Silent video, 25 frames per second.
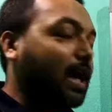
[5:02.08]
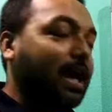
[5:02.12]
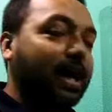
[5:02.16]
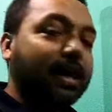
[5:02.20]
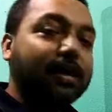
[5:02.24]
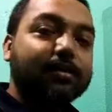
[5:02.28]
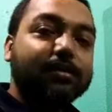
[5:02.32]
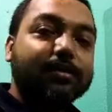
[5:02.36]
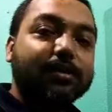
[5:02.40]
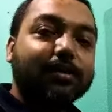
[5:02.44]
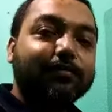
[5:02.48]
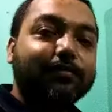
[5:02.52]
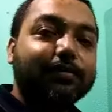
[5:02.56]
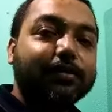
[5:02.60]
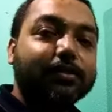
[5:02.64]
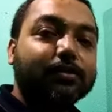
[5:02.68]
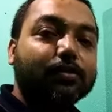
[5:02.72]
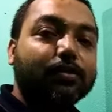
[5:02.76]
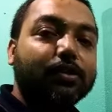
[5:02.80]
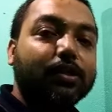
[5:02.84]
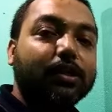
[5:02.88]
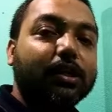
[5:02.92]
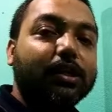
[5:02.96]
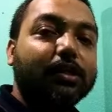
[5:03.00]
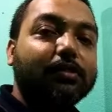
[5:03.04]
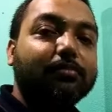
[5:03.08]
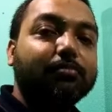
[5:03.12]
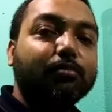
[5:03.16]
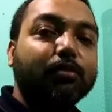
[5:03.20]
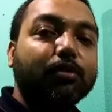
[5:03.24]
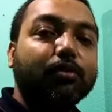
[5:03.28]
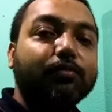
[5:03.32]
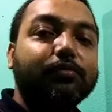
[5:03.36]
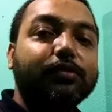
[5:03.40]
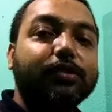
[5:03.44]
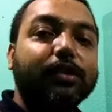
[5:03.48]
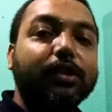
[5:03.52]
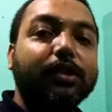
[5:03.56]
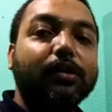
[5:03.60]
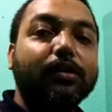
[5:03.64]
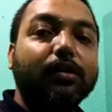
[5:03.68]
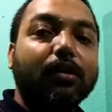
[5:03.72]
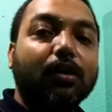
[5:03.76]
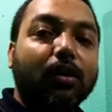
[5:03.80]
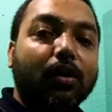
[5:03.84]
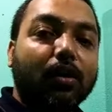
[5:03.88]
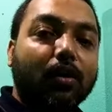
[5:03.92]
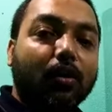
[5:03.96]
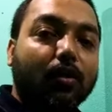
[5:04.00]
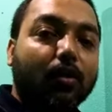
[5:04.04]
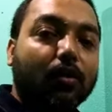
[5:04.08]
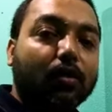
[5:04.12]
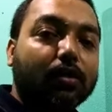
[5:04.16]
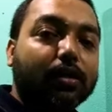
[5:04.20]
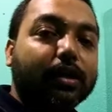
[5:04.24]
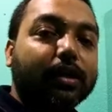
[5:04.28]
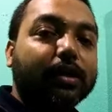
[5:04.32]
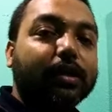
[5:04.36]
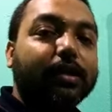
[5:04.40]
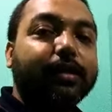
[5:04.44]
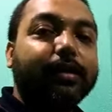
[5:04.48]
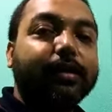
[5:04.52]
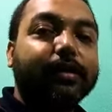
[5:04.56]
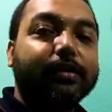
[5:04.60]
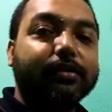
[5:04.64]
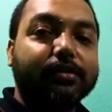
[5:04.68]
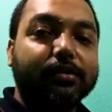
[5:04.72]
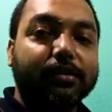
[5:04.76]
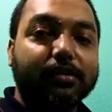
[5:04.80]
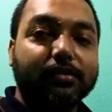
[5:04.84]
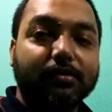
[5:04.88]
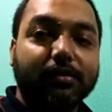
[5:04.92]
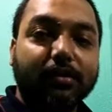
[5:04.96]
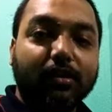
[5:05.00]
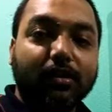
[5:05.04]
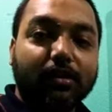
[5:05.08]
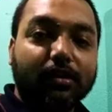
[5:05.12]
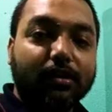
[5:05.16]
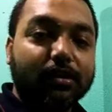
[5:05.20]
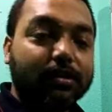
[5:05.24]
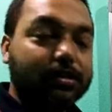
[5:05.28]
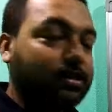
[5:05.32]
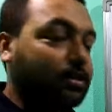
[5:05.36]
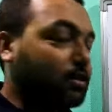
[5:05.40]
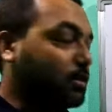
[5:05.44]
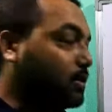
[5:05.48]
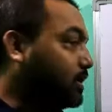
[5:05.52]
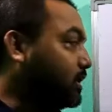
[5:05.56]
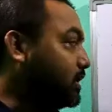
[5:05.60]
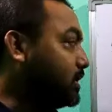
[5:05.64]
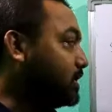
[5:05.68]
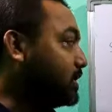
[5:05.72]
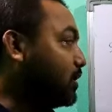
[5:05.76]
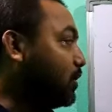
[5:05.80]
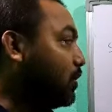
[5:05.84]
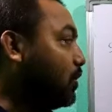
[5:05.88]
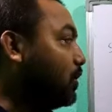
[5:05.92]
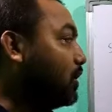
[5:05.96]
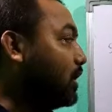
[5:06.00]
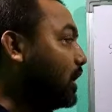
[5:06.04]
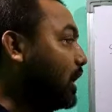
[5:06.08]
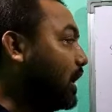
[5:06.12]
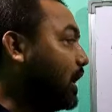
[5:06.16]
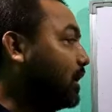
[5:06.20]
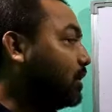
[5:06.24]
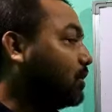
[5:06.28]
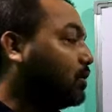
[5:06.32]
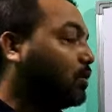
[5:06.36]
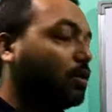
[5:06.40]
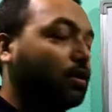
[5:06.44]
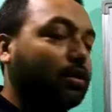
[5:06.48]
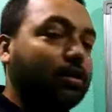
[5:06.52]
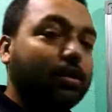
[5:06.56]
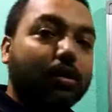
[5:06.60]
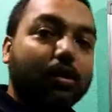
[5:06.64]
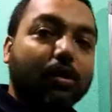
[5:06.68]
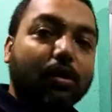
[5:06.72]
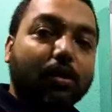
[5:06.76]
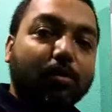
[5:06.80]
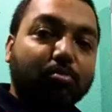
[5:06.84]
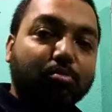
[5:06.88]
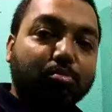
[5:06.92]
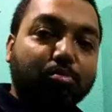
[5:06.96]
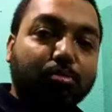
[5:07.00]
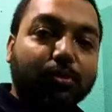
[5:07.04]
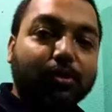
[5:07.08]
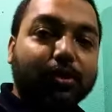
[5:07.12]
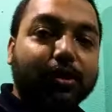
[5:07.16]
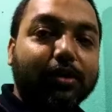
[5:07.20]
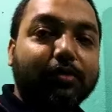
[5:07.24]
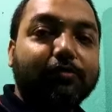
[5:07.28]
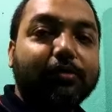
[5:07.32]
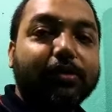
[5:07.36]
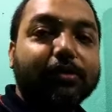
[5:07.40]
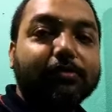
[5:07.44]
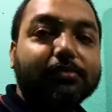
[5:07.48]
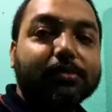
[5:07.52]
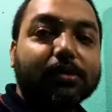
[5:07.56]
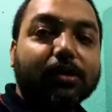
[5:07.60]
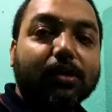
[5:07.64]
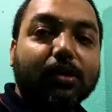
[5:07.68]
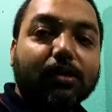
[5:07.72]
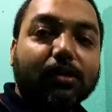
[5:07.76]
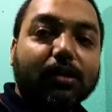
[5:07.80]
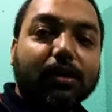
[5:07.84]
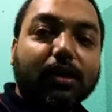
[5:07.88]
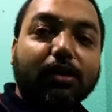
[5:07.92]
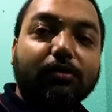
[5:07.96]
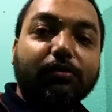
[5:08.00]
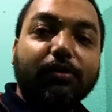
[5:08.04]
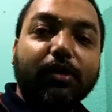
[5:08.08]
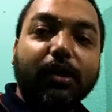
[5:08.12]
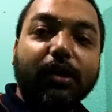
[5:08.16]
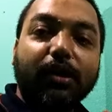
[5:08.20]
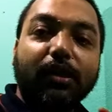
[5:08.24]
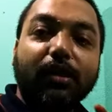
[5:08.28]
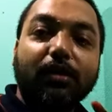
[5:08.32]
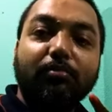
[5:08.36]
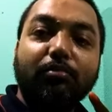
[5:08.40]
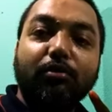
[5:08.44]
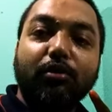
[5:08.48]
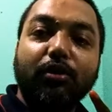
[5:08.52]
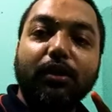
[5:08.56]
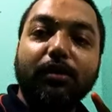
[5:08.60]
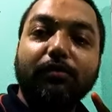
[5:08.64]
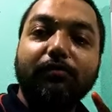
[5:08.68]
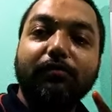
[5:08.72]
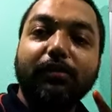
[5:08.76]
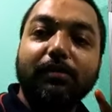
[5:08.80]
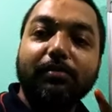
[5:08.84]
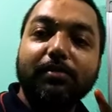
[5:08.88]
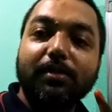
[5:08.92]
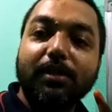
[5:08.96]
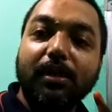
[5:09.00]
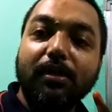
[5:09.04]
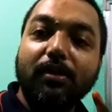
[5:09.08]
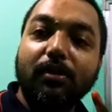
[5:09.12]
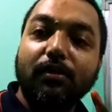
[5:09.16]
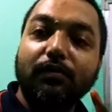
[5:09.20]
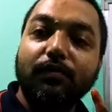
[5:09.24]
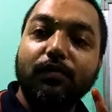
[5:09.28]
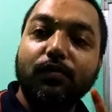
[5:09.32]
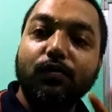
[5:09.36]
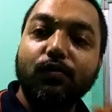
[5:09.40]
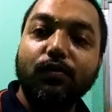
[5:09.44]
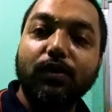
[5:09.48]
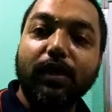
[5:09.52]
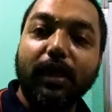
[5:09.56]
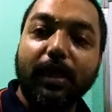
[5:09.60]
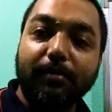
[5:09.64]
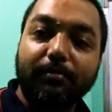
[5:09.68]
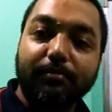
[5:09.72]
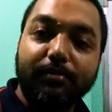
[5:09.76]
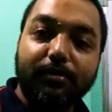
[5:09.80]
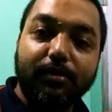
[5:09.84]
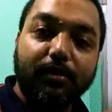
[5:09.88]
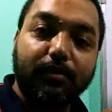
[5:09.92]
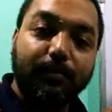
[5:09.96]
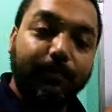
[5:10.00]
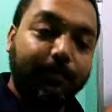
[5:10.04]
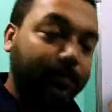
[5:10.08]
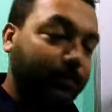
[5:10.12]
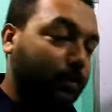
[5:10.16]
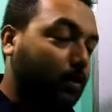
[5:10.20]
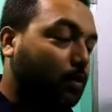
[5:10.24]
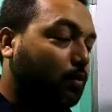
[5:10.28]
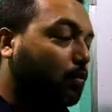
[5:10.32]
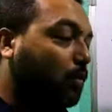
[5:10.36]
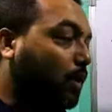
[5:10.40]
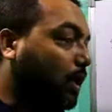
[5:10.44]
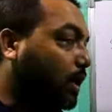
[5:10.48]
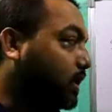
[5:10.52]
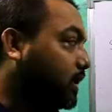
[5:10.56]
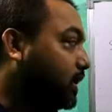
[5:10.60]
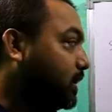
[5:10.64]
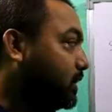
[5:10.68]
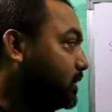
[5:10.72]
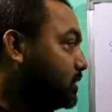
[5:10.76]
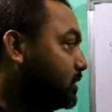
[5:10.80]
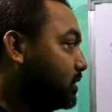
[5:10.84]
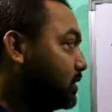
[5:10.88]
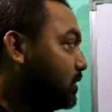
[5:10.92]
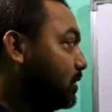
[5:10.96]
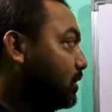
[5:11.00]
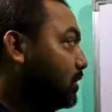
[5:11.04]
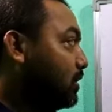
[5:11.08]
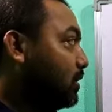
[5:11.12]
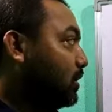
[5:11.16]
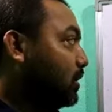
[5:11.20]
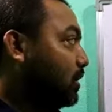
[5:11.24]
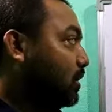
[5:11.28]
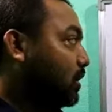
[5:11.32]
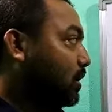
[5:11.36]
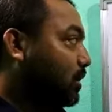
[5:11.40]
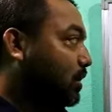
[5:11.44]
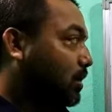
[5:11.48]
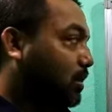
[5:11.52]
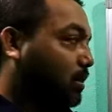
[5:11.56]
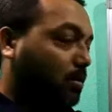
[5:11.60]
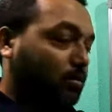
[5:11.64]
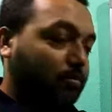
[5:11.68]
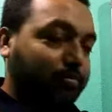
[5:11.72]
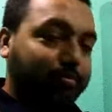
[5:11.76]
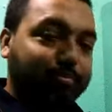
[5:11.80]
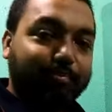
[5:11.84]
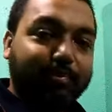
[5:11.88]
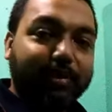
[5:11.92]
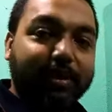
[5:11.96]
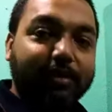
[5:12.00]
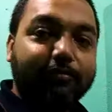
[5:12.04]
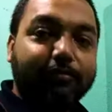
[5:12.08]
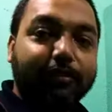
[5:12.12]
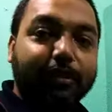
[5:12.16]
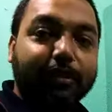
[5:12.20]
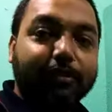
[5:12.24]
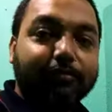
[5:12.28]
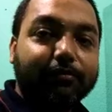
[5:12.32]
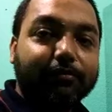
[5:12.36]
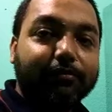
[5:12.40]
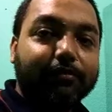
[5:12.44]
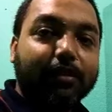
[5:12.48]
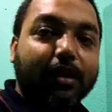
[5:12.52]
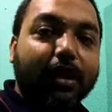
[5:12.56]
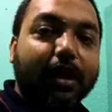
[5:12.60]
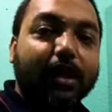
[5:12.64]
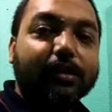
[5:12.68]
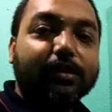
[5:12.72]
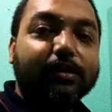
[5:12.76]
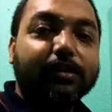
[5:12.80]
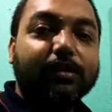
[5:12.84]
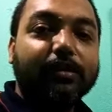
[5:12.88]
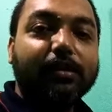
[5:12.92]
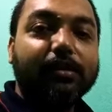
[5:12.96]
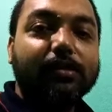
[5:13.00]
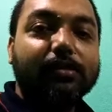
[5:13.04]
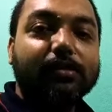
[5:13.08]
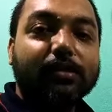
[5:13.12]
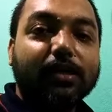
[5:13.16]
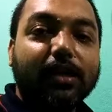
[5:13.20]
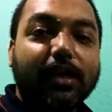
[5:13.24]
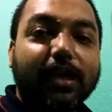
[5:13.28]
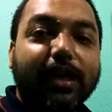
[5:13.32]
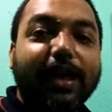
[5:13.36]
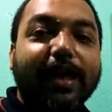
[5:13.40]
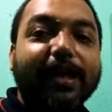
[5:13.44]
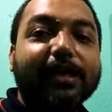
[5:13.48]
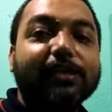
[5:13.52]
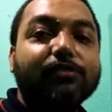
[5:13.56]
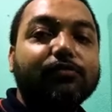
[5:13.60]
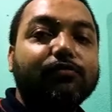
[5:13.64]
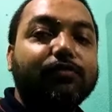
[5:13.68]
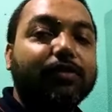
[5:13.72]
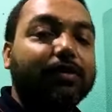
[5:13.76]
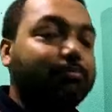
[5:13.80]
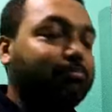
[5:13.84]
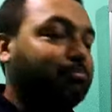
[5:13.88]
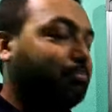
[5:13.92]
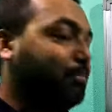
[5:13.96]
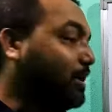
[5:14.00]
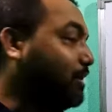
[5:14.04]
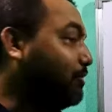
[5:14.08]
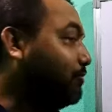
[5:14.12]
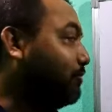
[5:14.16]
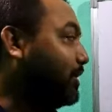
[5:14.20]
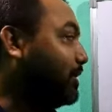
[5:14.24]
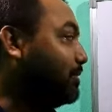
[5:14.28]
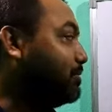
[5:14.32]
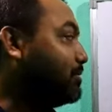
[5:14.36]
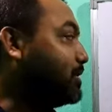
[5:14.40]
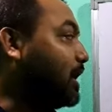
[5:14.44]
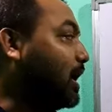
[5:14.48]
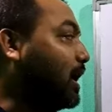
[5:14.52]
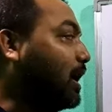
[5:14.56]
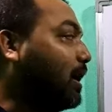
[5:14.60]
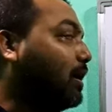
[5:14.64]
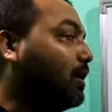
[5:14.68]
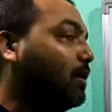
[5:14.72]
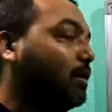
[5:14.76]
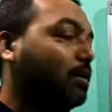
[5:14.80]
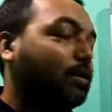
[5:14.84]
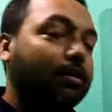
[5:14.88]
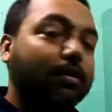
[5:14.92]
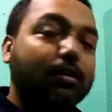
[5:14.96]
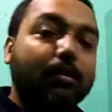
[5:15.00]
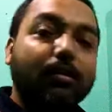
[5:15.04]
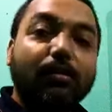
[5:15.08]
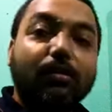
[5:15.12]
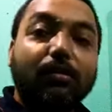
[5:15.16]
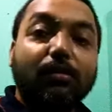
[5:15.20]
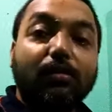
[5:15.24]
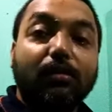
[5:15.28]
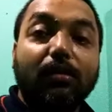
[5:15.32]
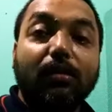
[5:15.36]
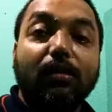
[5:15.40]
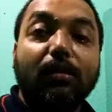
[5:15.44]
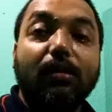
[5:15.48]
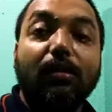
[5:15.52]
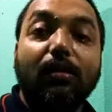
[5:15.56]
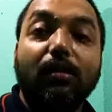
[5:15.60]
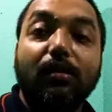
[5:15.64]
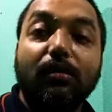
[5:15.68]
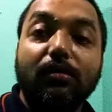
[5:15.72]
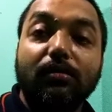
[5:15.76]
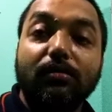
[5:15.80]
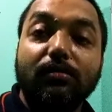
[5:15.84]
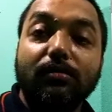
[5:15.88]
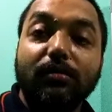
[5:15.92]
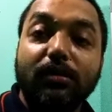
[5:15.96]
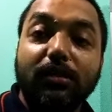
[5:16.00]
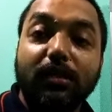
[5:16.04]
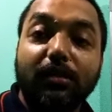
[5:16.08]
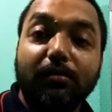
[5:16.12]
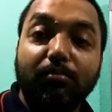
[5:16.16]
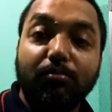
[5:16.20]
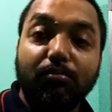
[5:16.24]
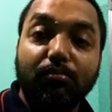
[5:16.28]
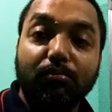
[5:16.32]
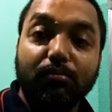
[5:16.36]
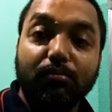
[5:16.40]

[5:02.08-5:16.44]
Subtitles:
earth surface only it moves in all the direction. These all are called body waves. Now there are body waves are of two types. One is P wave, other is S wave. P waves are the